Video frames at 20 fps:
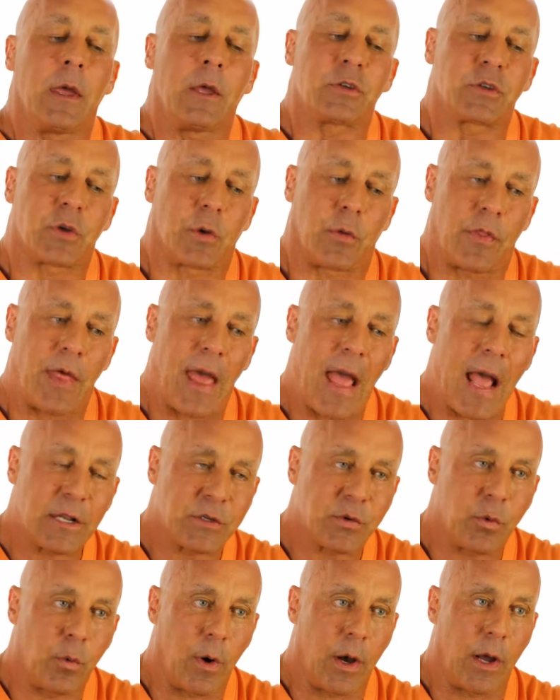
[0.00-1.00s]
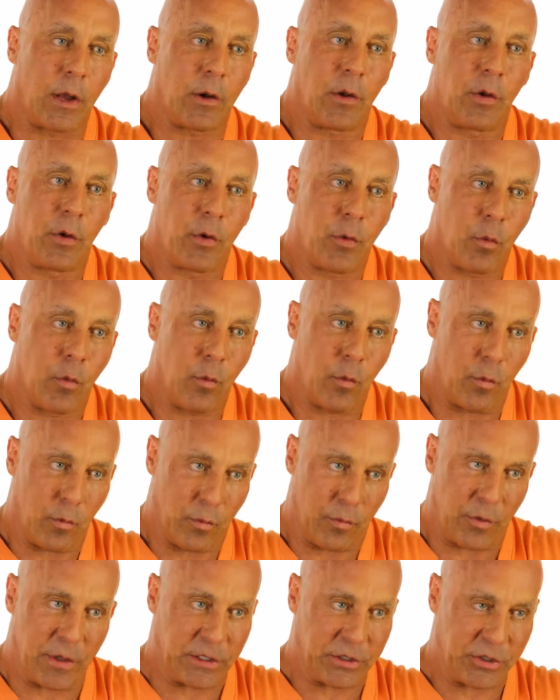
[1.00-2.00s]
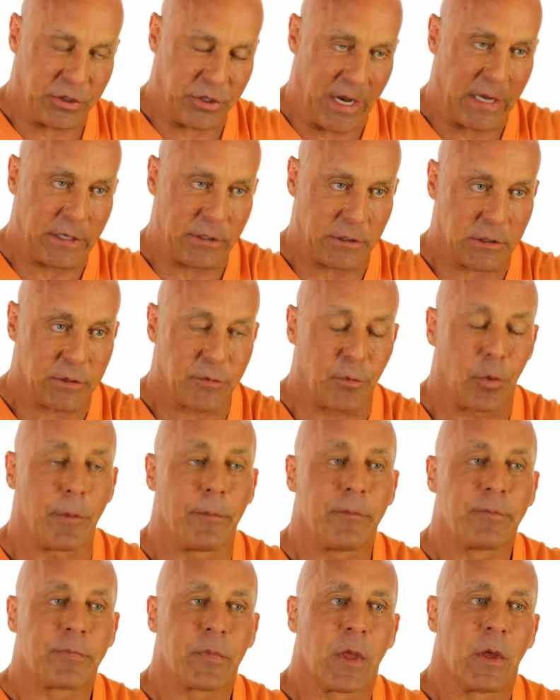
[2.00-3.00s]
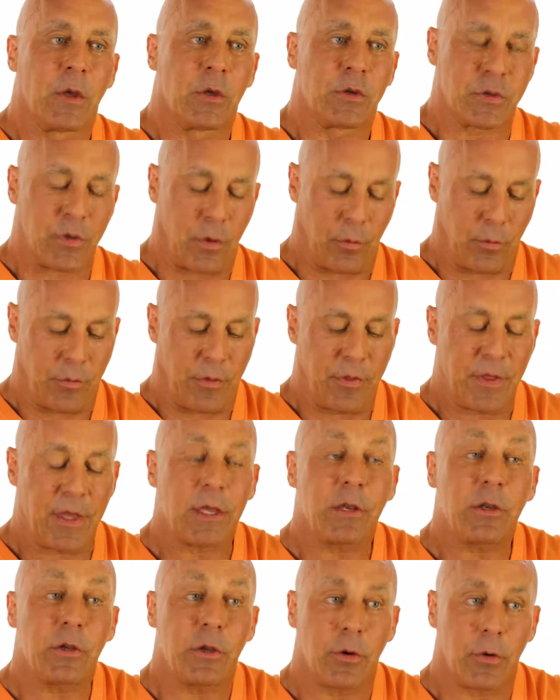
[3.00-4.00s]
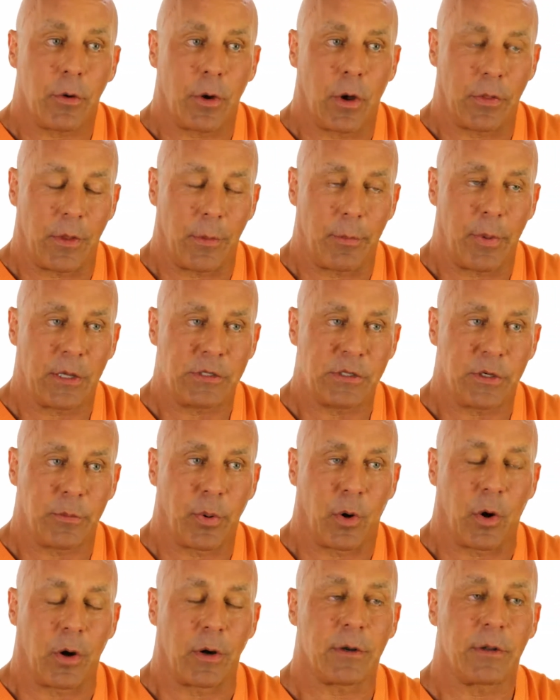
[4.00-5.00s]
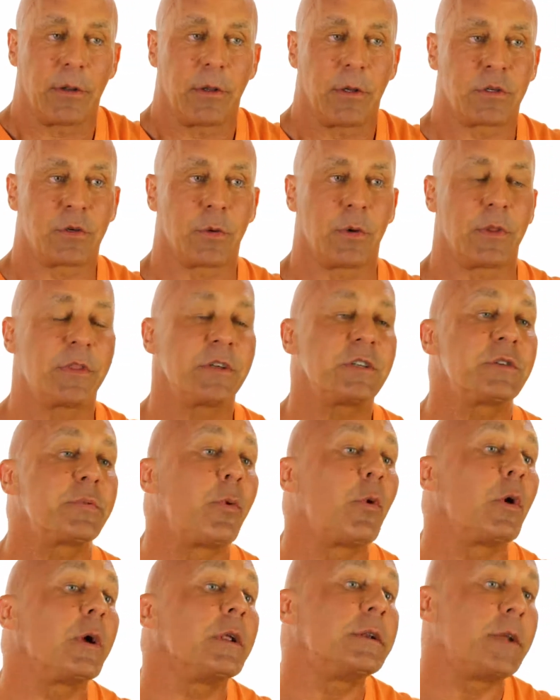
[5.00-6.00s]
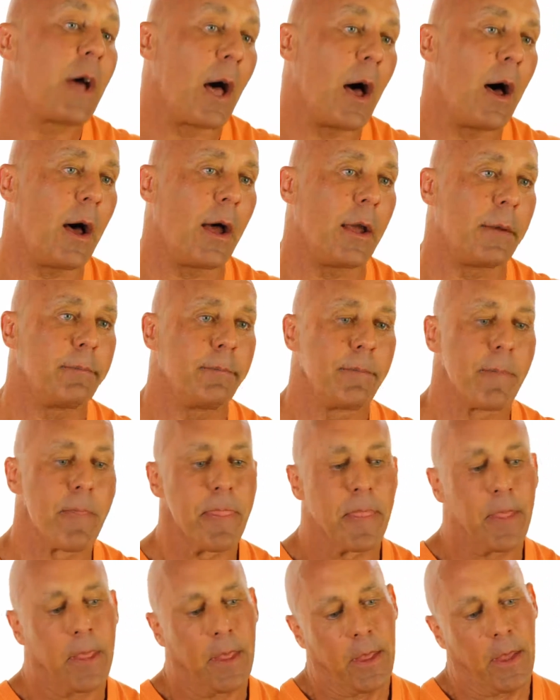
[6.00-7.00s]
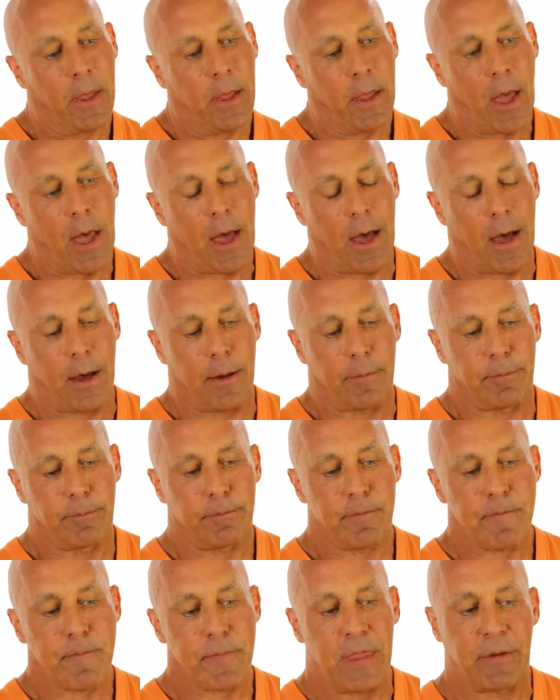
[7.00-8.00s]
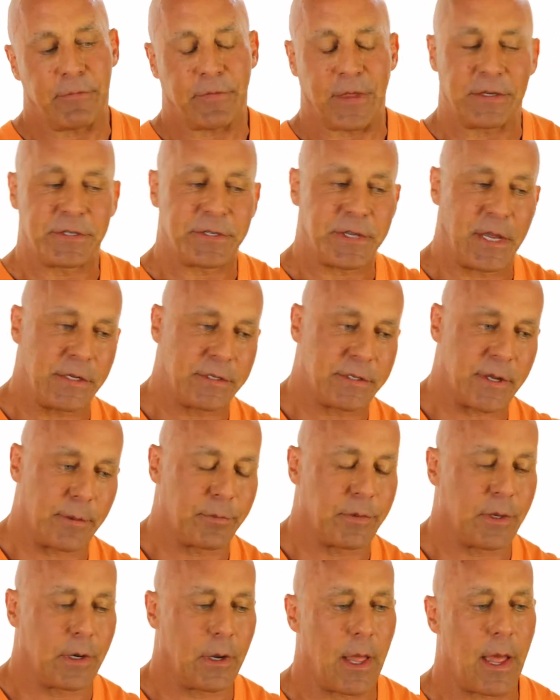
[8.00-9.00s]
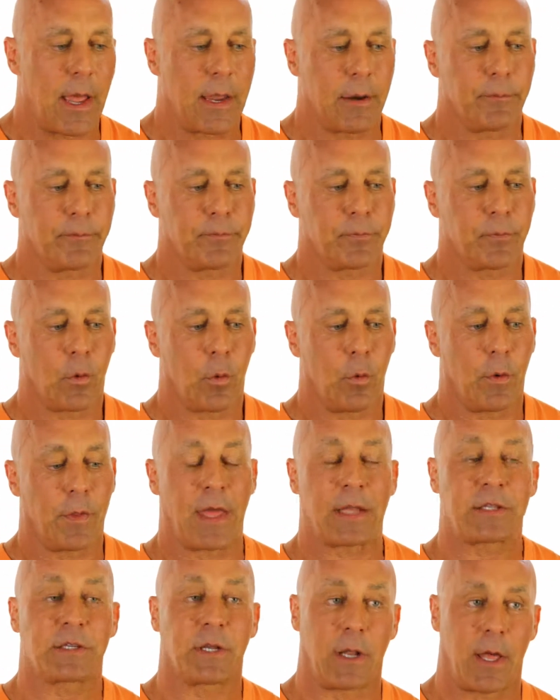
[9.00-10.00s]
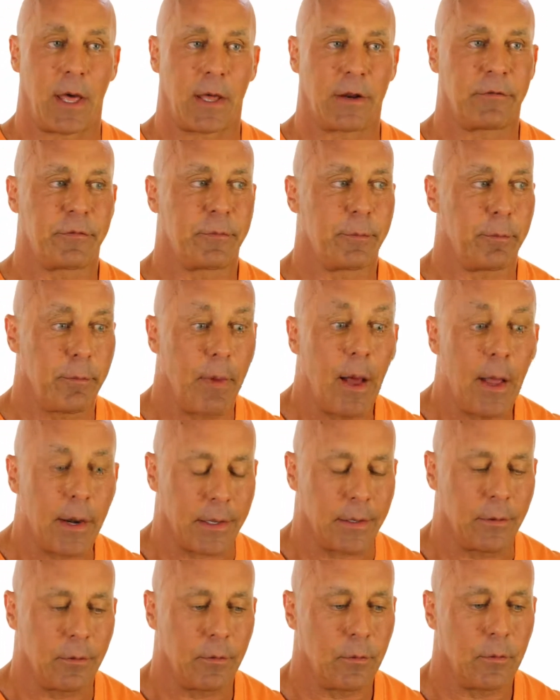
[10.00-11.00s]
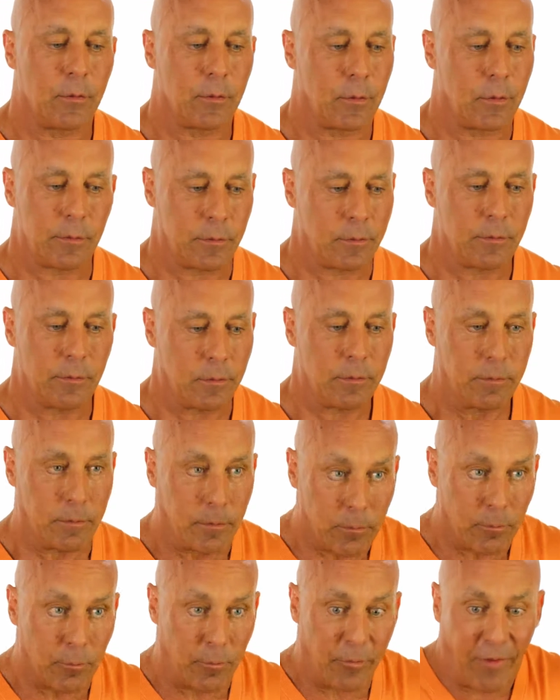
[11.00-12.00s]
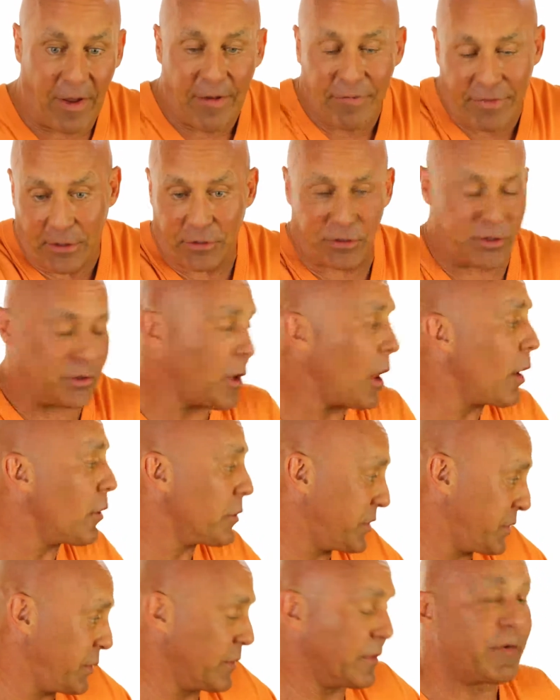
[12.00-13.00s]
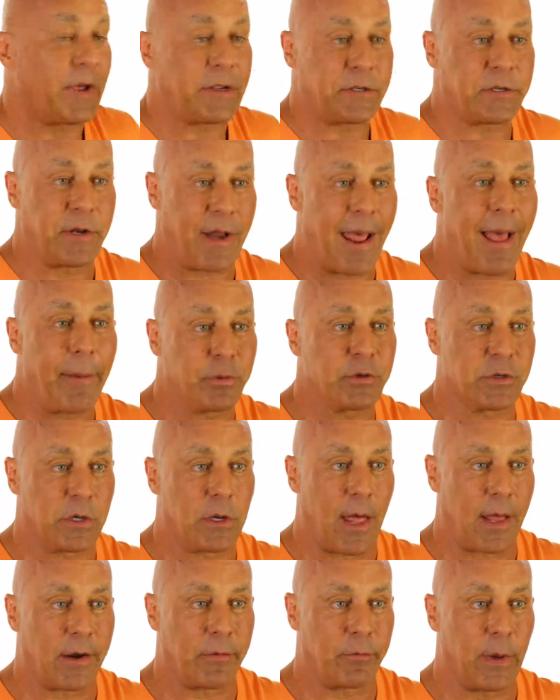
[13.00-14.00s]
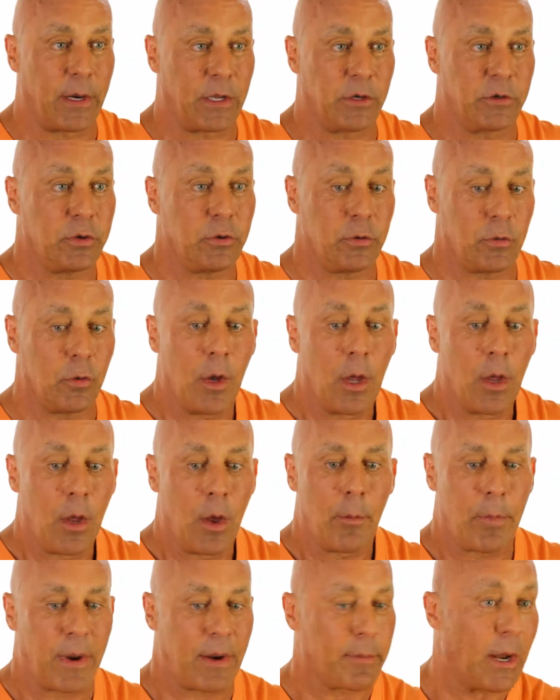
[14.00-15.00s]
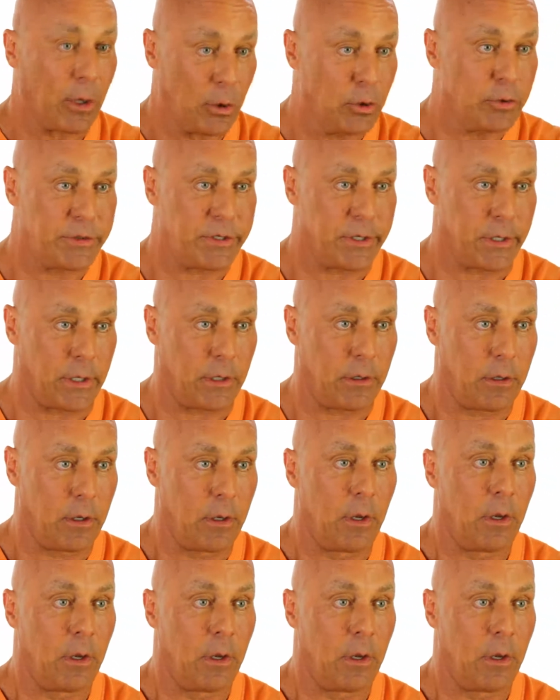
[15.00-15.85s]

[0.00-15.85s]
So that's what the exchange is for. So then you're on the budget part. So at this point in time, if they say something like, well, that's a lot of money. Well, $5,000 to invest in Apple is a lot of money too, but I'm not losing it.